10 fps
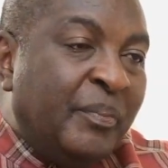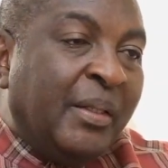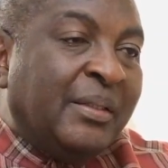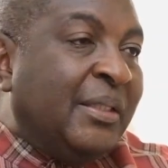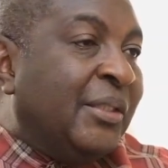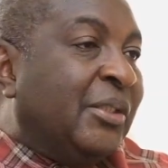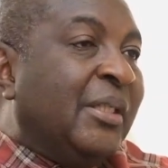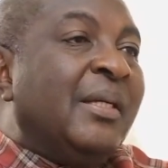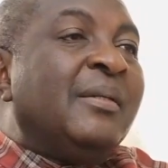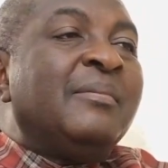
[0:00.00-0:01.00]
the
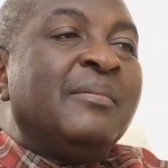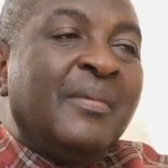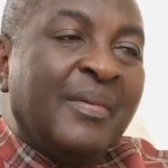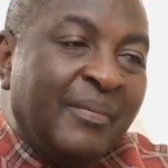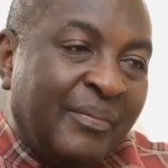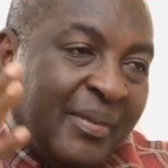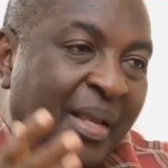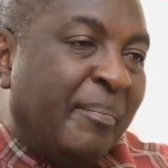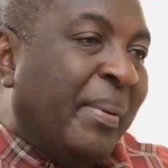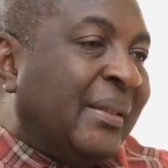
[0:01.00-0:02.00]
teaching,
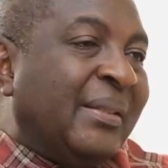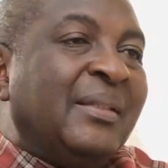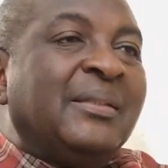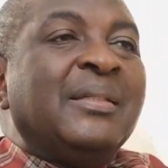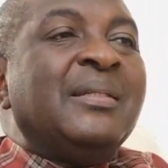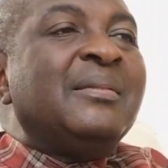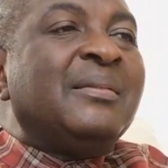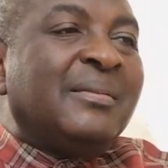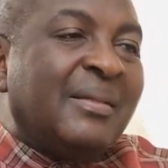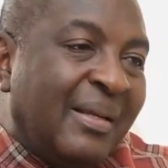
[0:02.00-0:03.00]
the
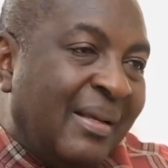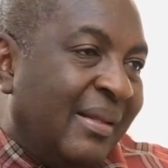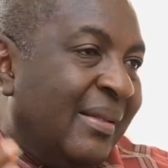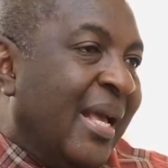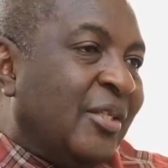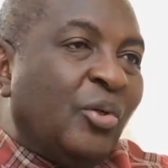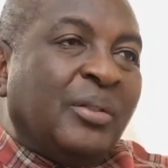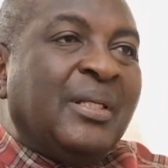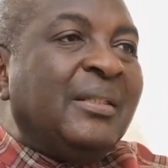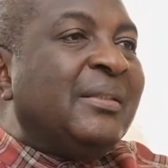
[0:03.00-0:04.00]
impartations, the
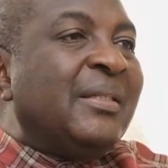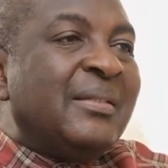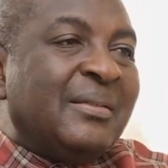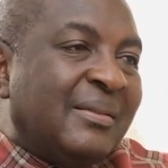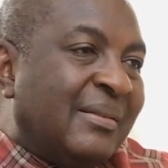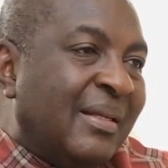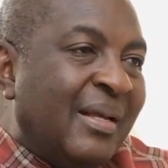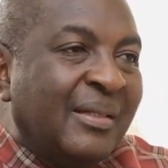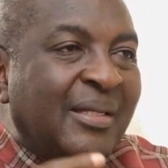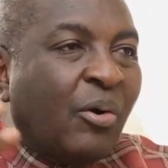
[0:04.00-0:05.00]
exhortations,
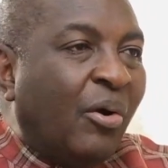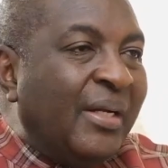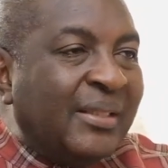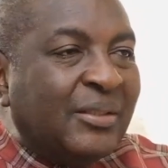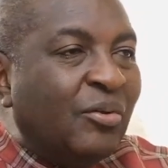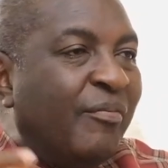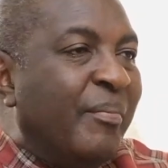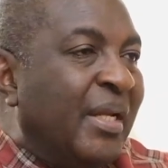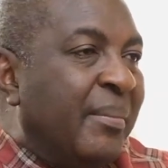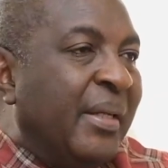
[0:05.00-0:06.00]
the connecting of
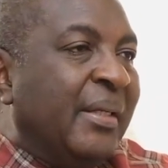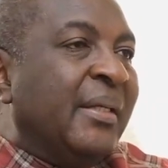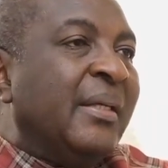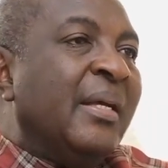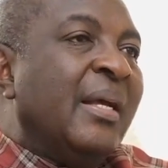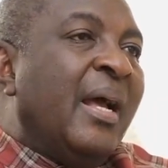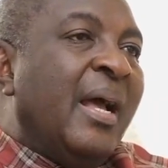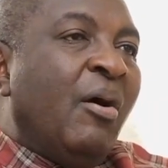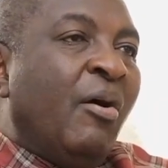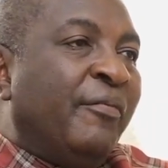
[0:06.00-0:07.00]
many, many
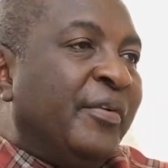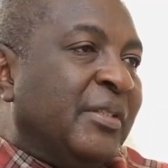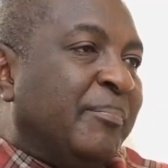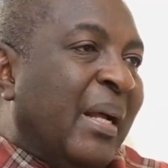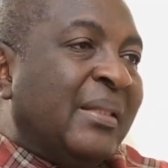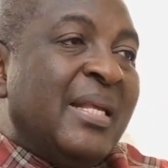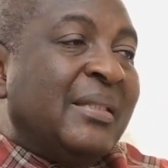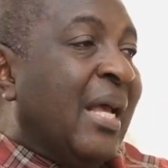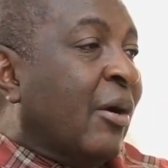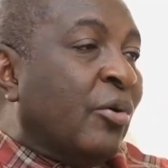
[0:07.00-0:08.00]
uh, of his
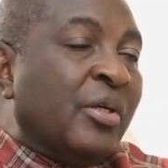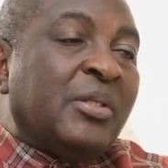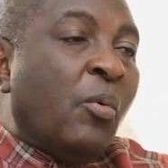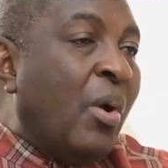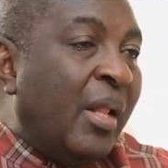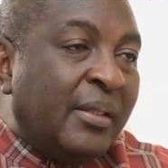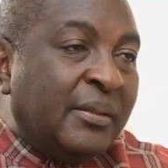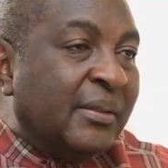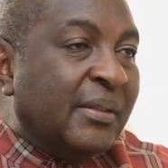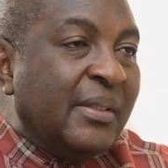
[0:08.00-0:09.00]
partners across the
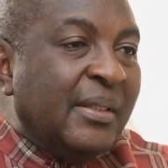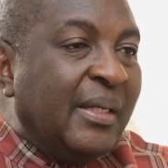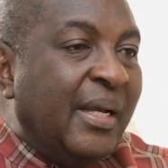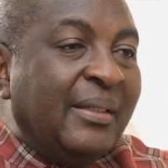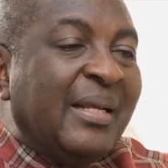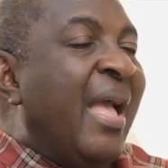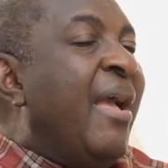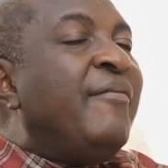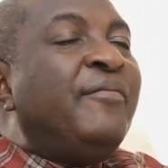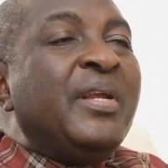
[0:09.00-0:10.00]
world. And
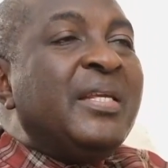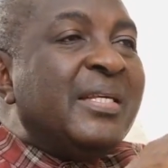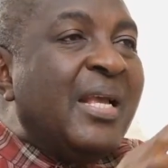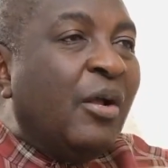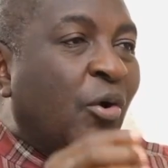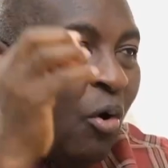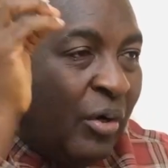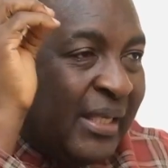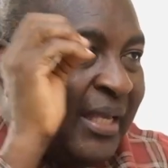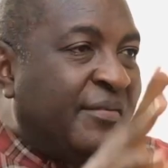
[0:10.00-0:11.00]
every year,
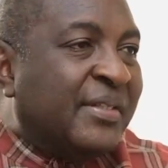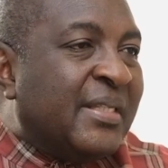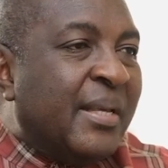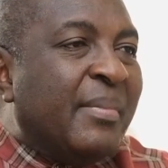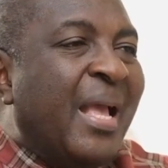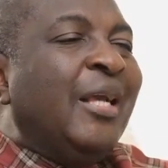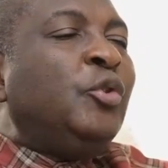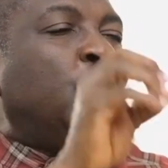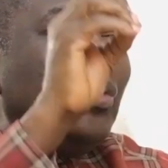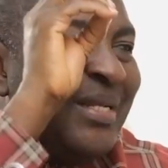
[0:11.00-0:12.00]
God gives him a
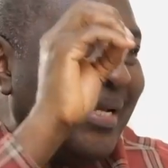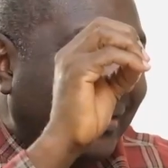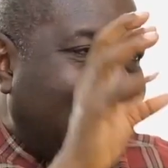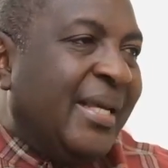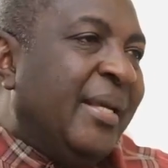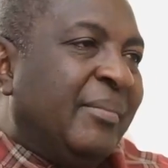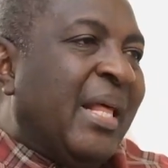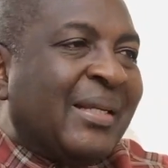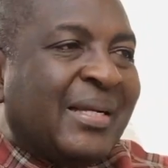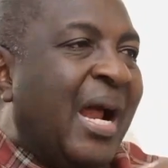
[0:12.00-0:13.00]
unique theme mm.
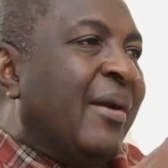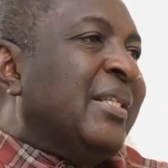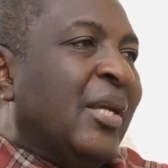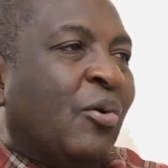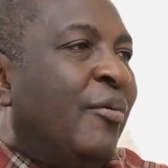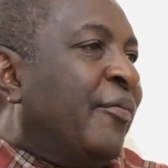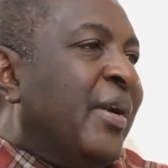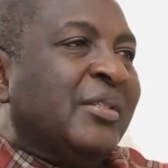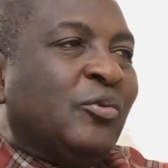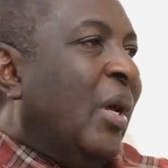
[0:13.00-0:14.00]
that carries the
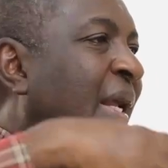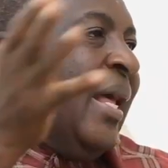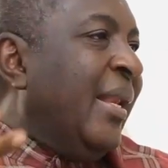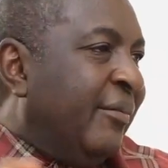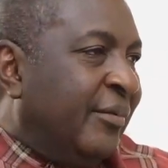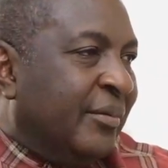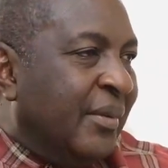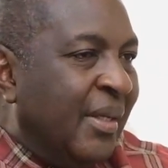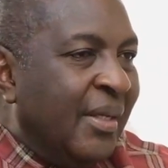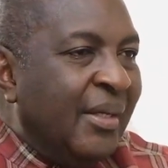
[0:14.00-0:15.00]
conference to another level.
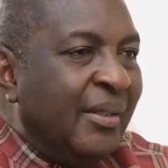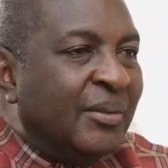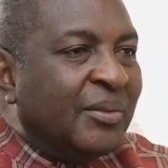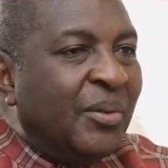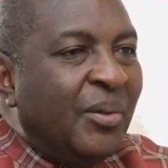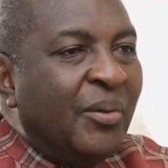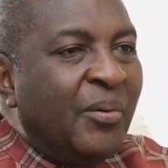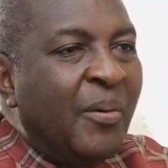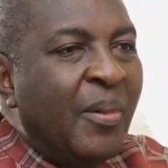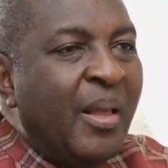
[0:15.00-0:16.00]
Mm.
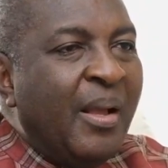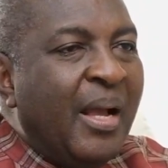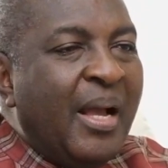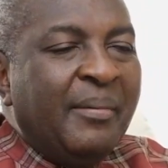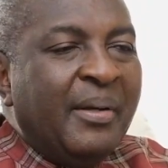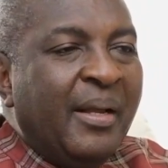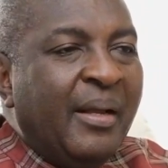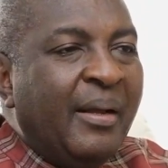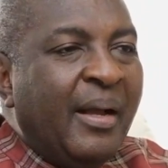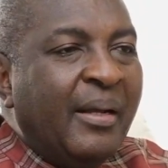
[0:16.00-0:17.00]
So and
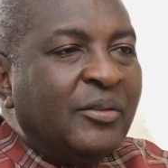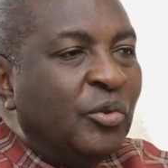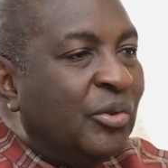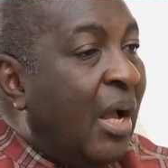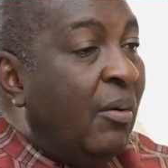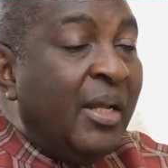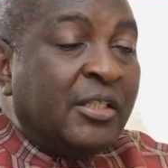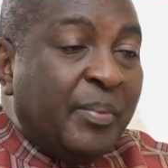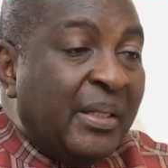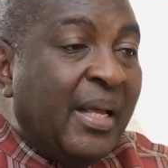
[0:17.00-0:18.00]
uh, as usual, I will
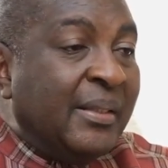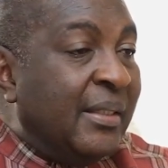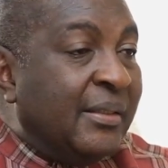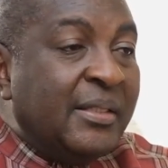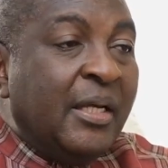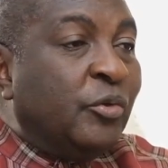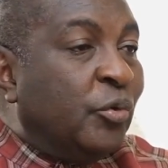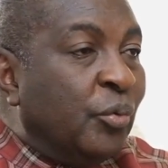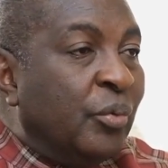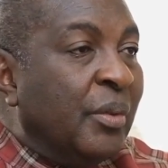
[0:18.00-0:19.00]
expect that this year
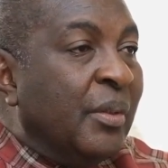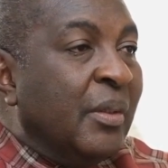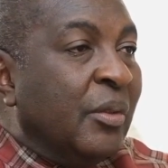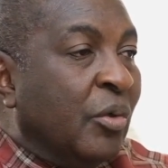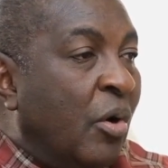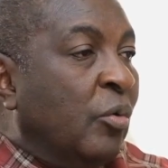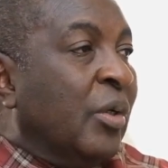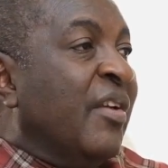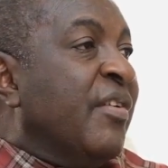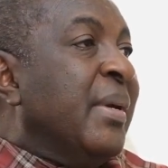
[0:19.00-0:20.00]
too, God
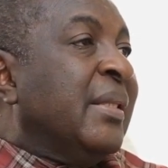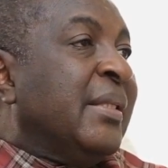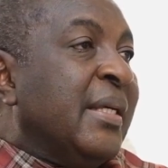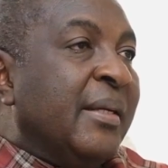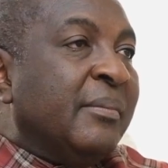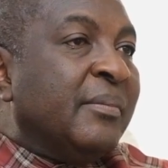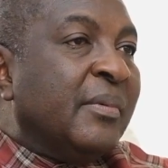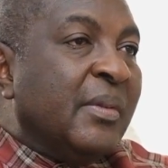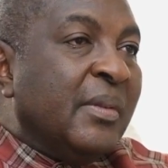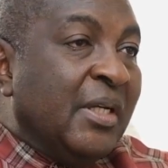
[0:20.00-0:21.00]
will give him a team,
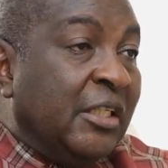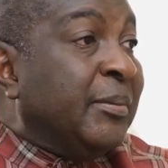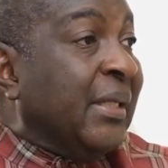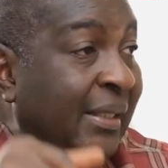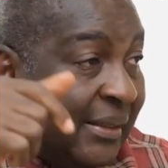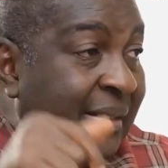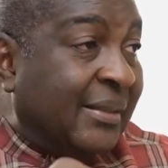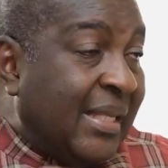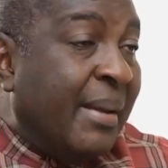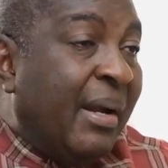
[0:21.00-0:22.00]
especially
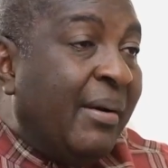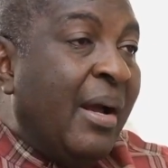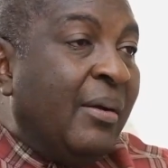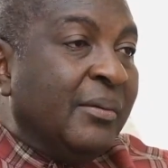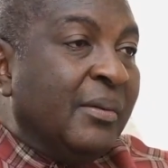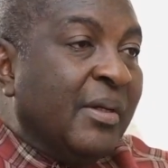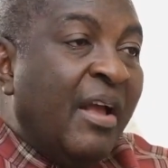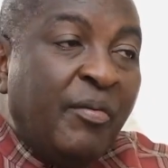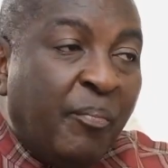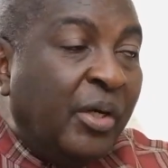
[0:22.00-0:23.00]
this time around.
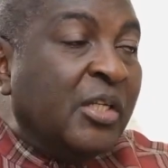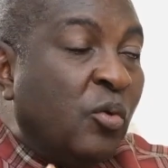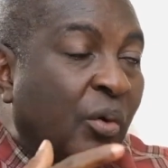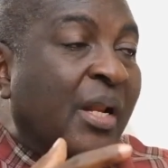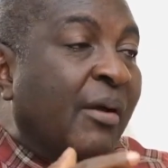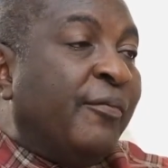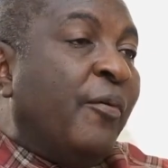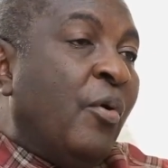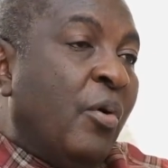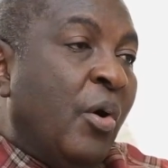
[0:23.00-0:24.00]
Everybody is looking out
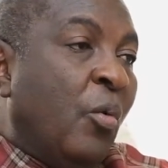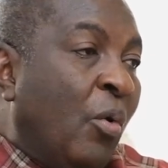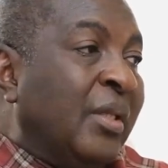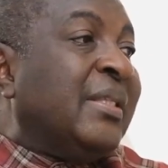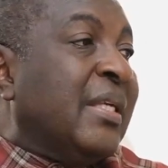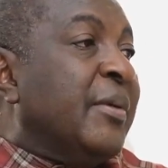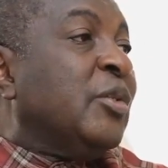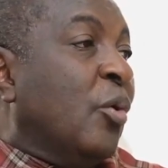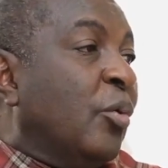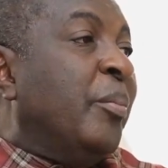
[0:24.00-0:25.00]
for what team
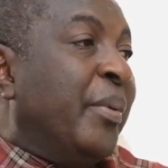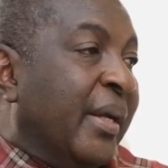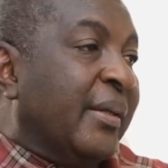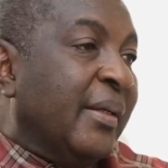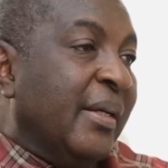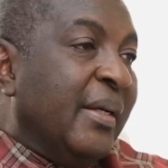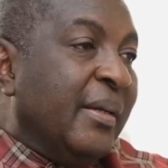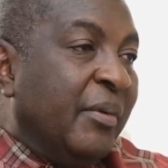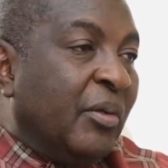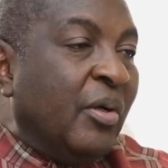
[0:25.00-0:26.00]
is going to bring.
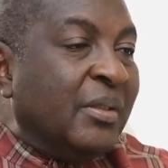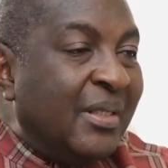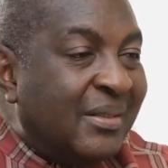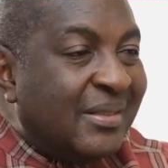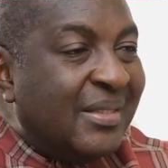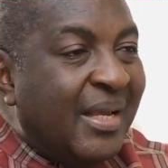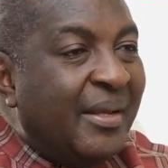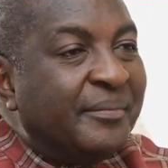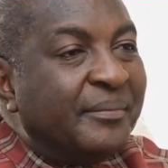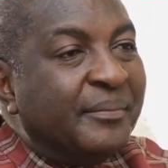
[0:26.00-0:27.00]
Because this
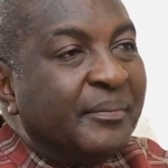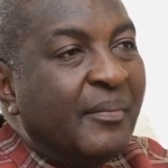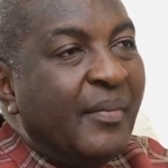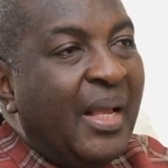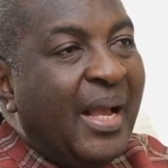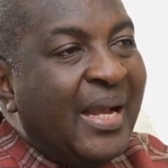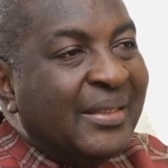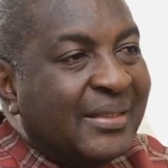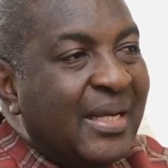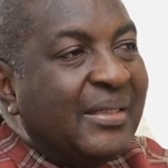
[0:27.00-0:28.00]
year,
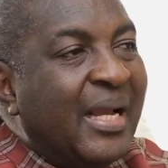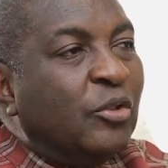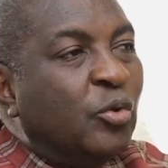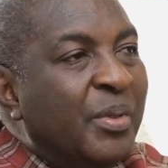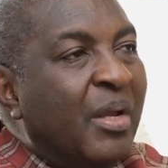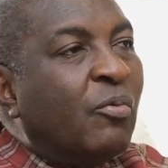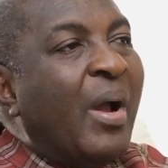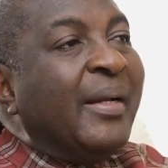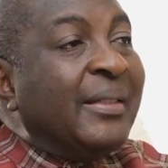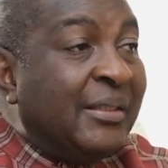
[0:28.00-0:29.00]
I think that it will be a,
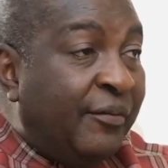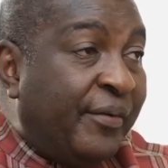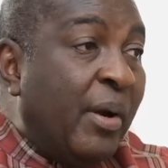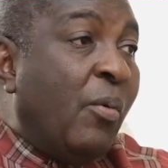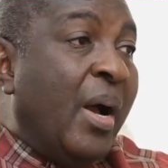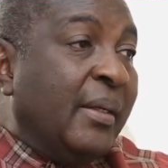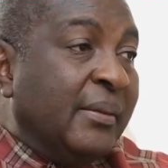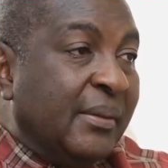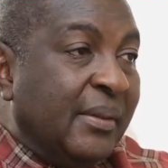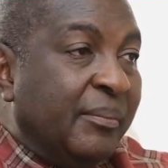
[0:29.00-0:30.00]
quite a different
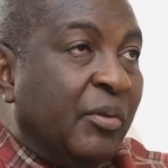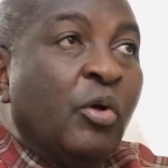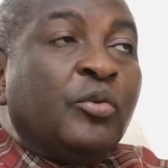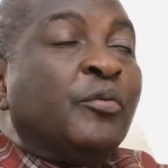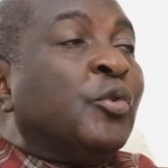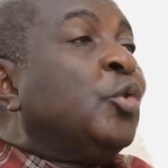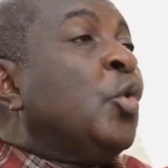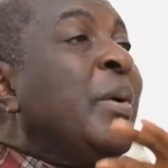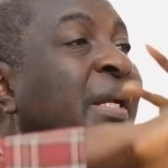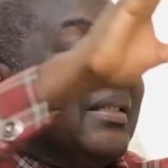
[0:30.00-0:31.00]
one because of
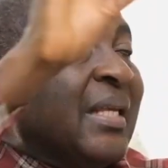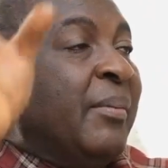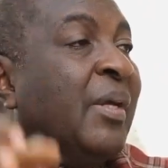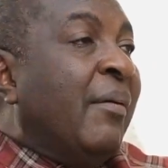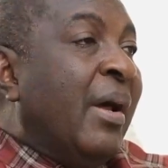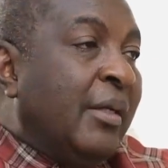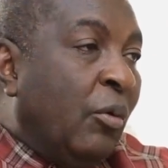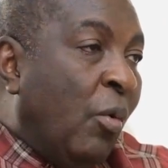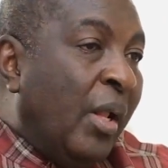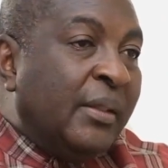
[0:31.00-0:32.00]
so many things happening around
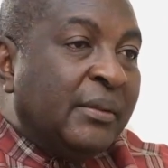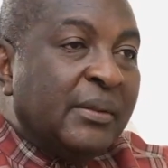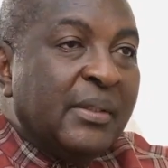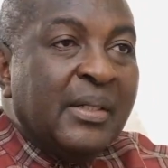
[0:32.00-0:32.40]
the world,